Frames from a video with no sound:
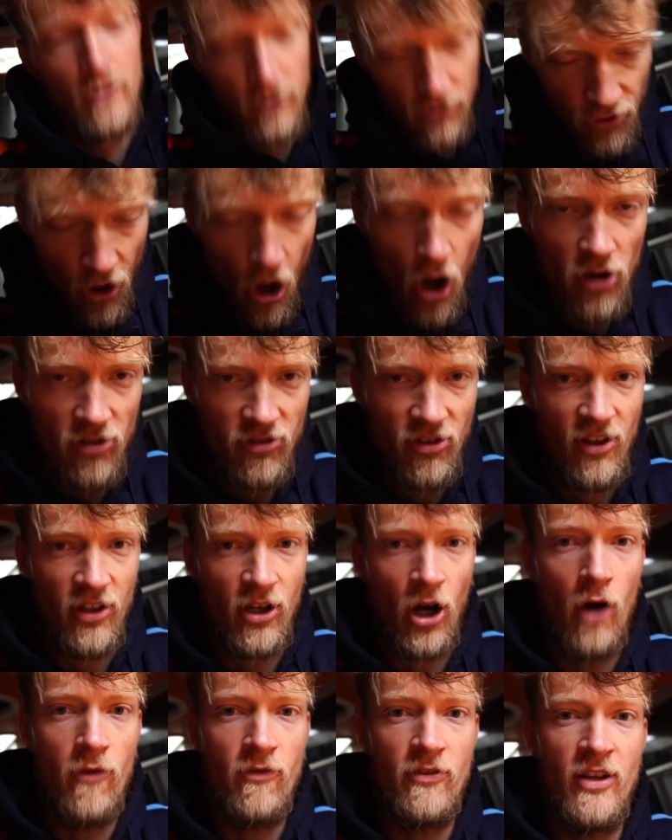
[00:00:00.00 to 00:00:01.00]
knocked to the
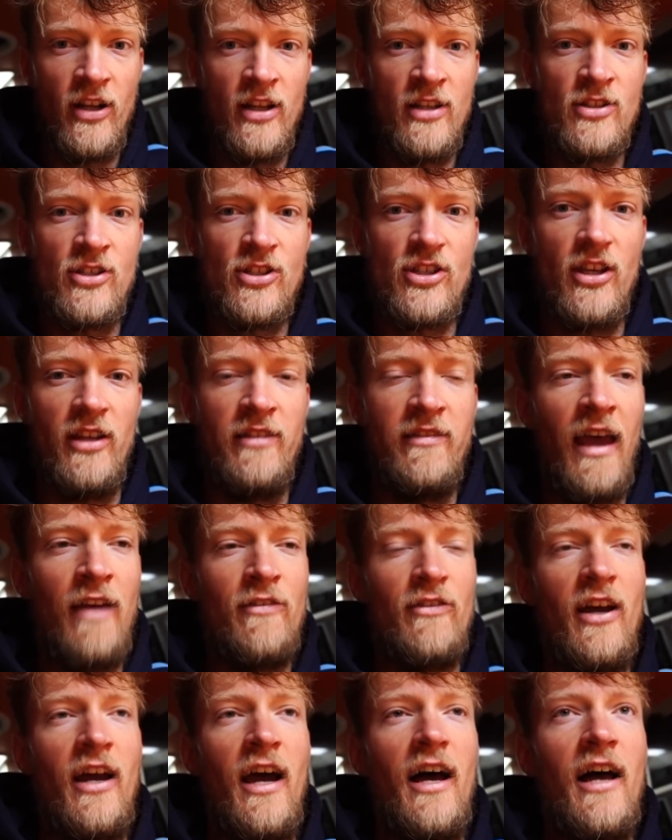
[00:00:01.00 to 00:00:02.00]
confidence, and
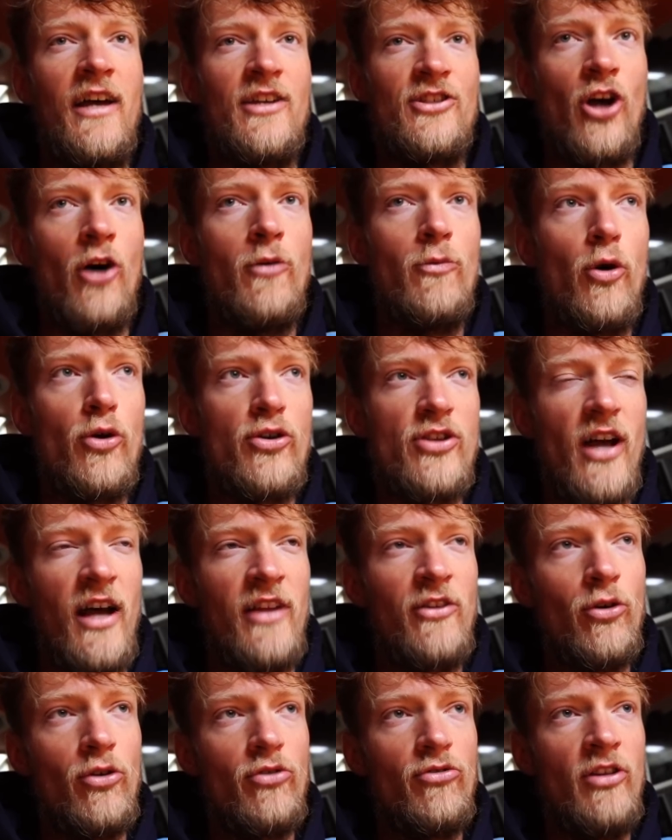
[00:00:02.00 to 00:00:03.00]
definitely, it's almost, I
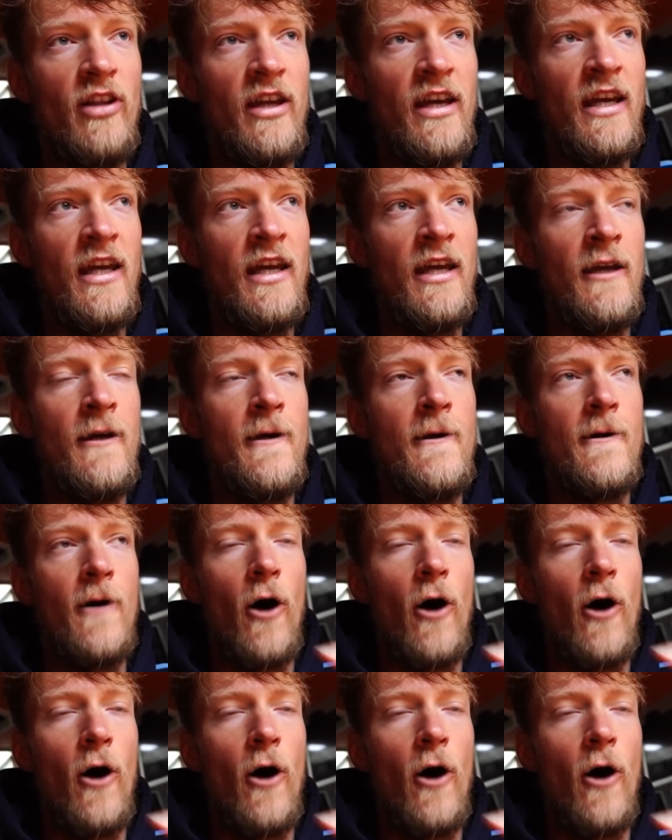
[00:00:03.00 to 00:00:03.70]
don't really,